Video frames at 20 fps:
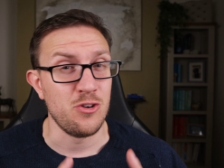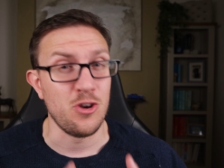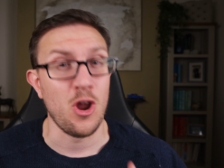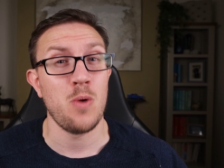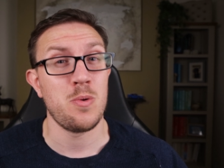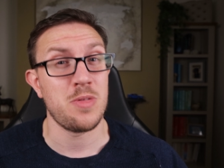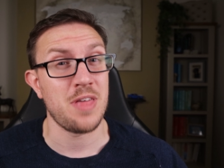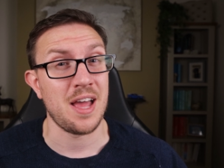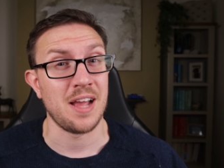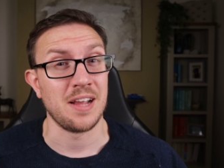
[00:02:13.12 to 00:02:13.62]

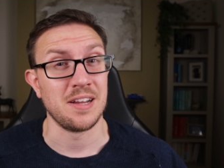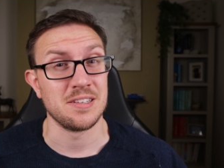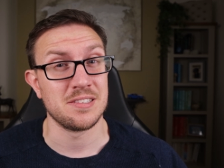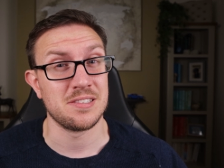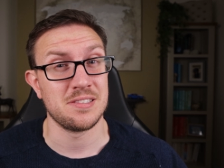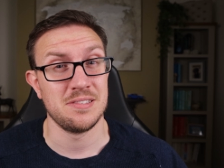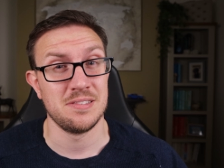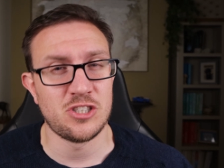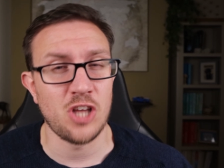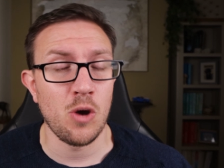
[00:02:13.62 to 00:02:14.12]
No
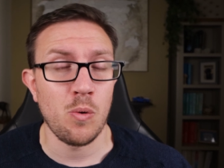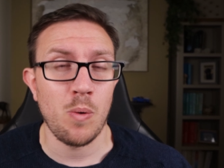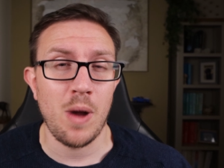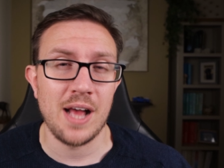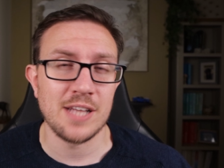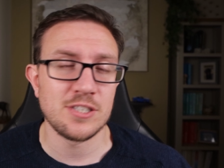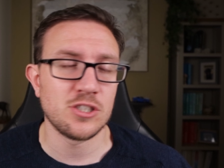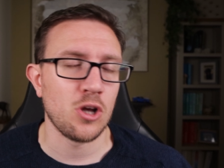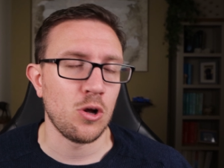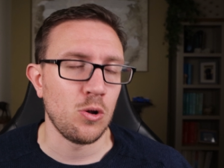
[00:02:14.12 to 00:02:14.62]
thanks. So
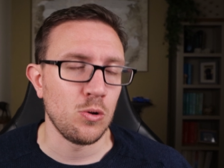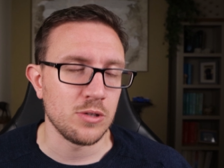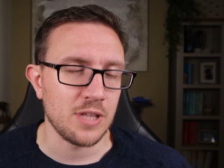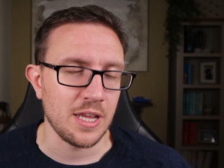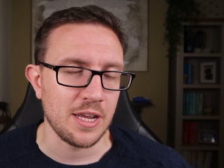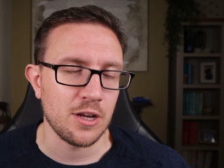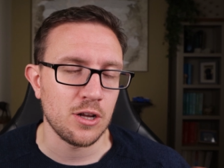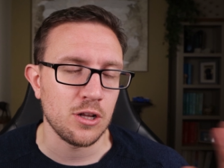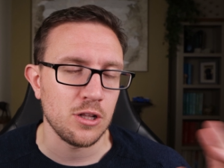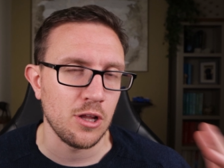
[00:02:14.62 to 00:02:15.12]
I sold
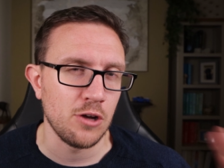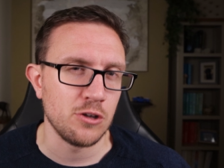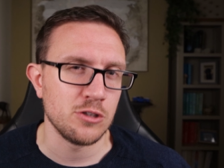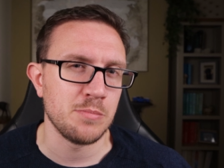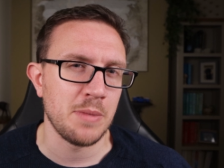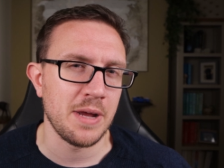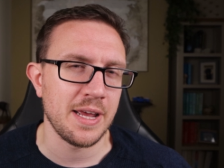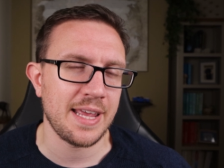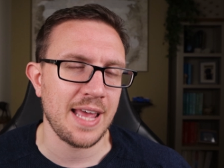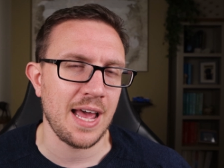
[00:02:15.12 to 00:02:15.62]
and
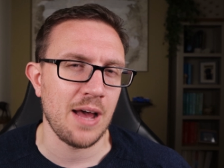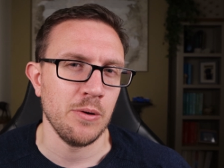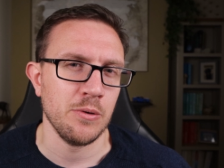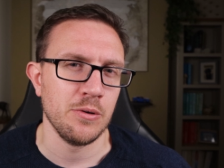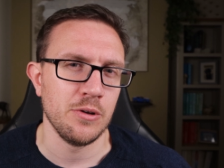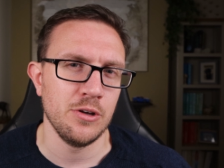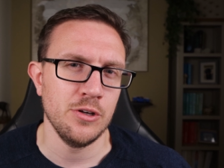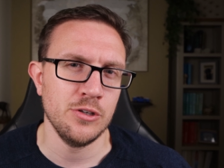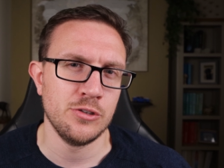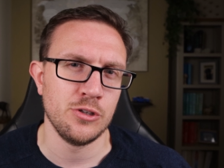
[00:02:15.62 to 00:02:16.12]
closed my
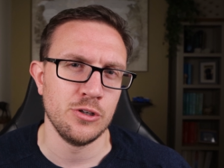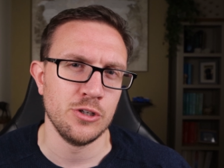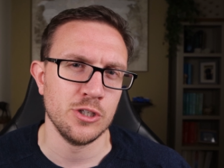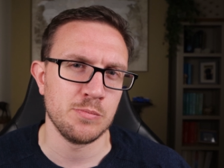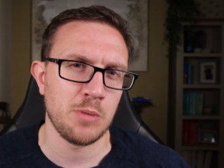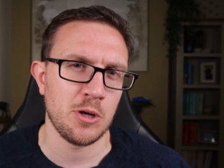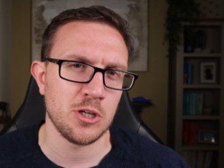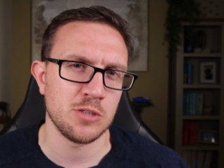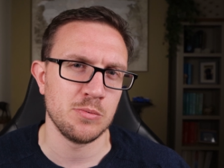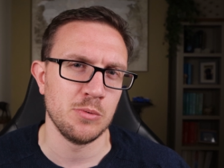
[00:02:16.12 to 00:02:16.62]
account as soon
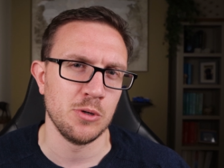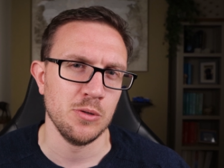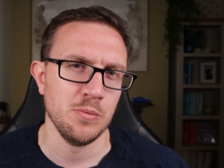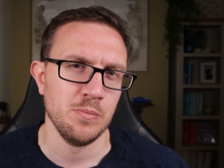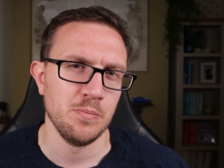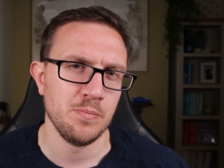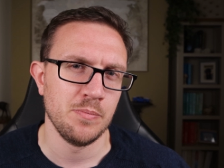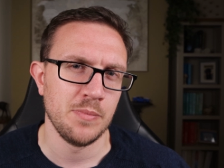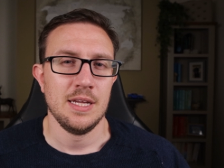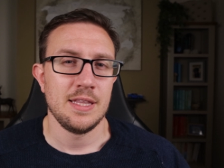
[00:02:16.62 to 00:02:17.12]
as possible.
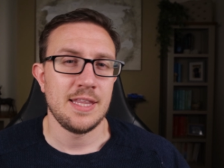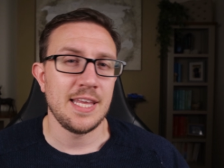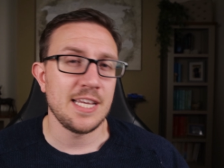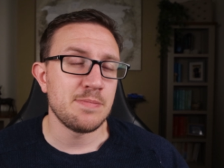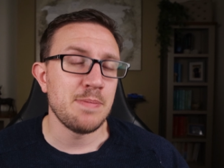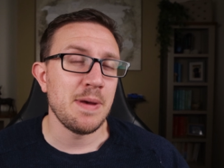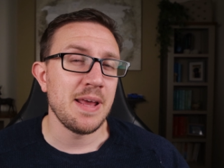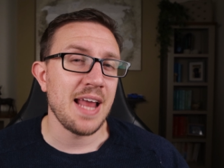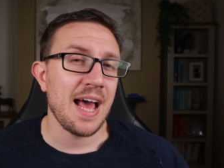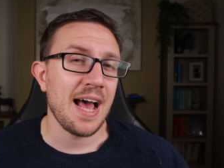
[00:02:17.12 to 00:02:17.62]

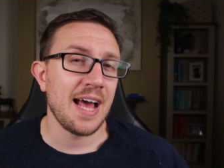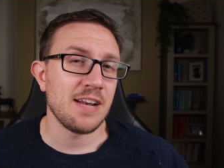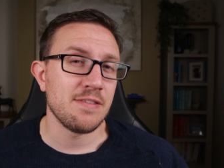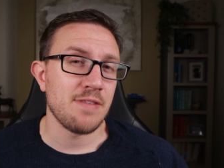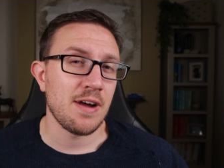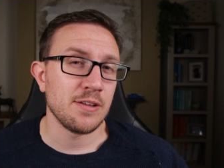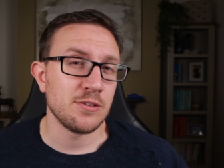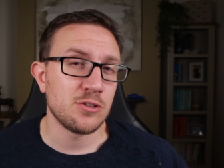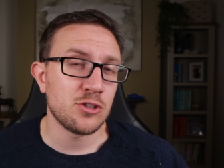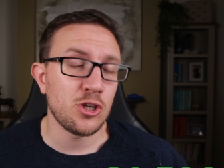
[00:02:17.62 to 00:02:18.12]
This meant I had
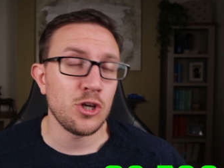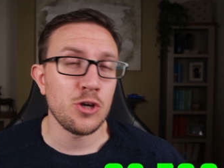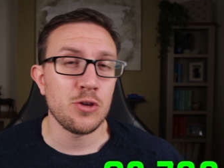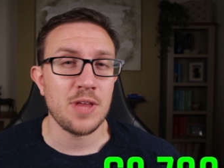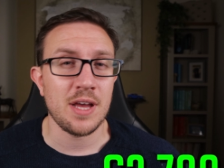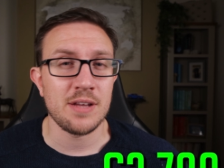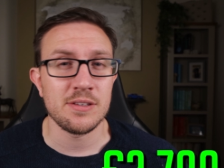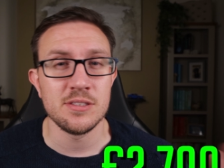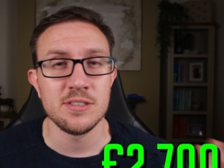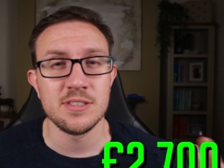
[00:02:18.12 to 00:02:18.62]
around two
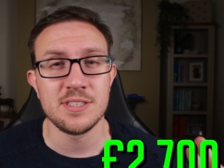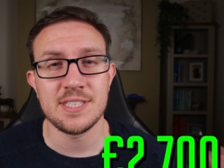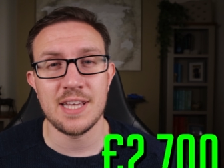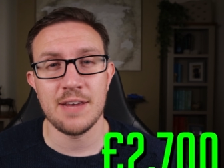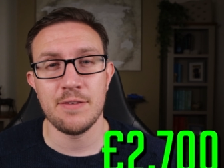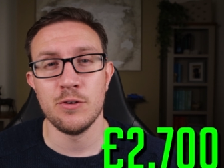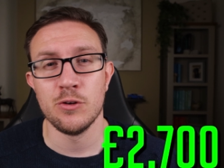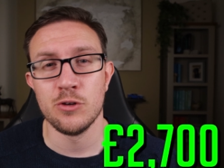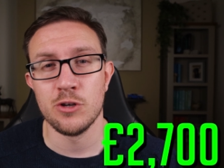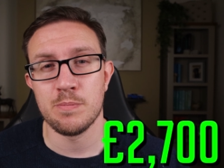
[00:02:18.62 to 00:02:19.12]
thousand
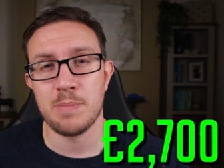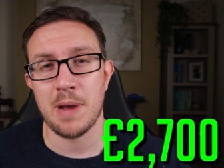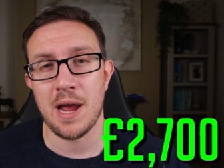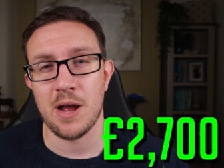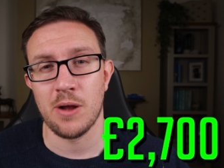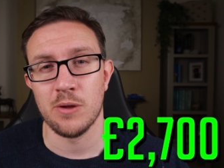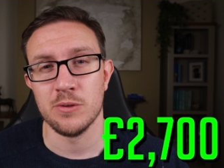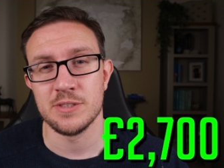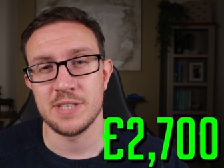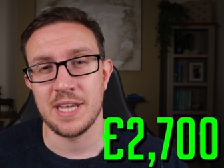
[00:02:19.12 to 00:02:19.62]
seven hundred
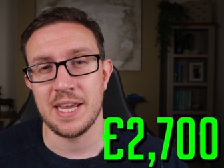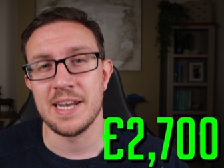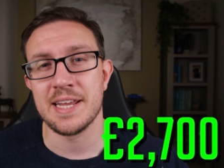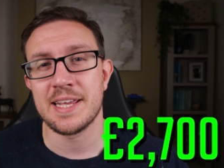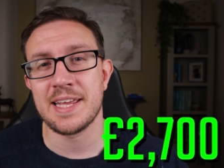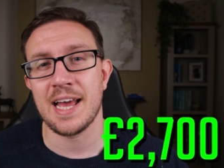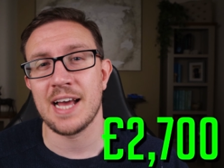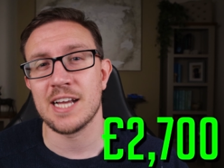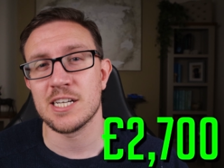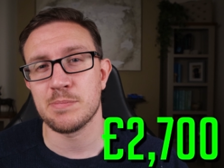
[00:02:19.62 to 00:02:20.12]
pounds in
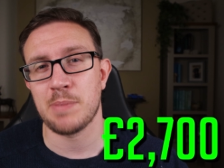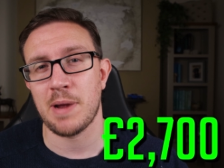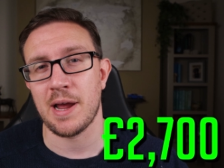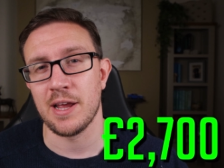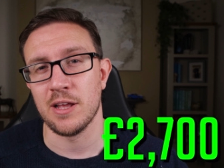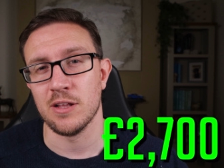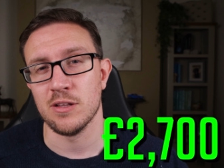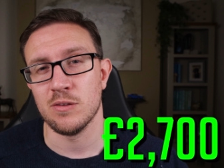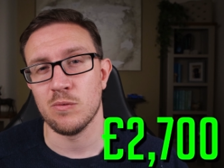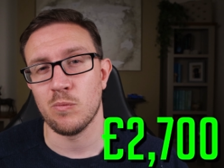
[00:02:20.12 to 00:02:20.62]
a cash
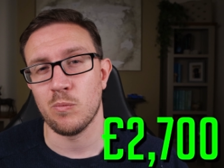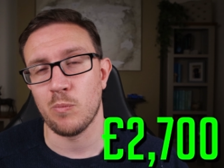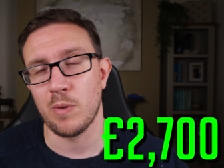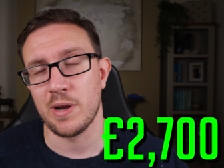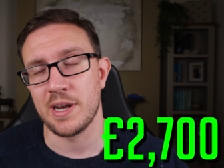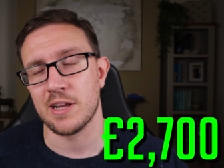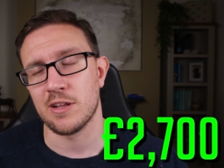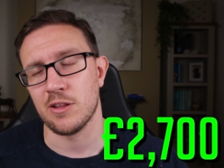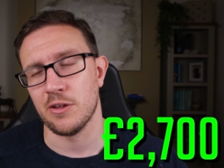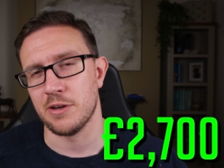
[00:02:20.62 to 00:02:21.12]
pile
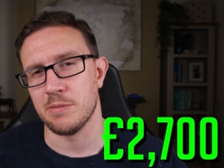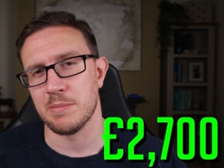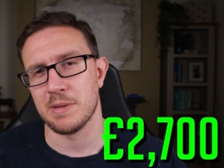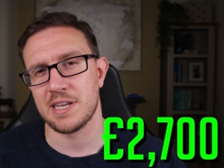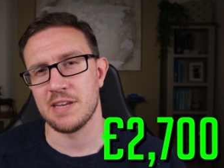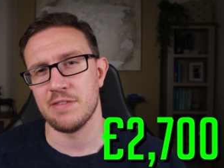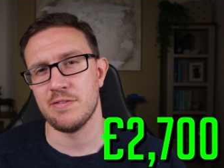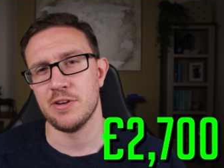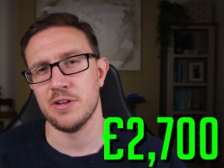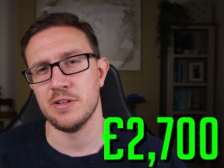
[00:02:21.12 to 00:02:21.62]
when including my
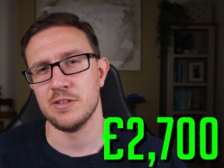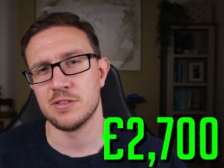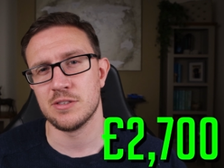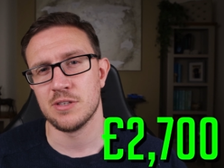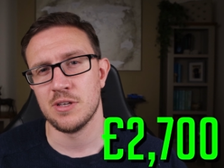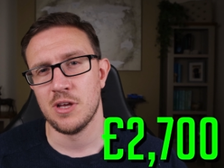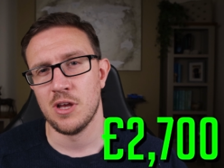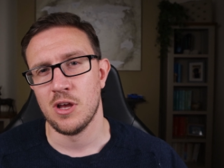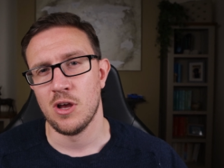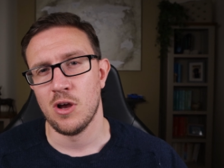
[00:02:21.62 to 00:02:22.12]
dividends.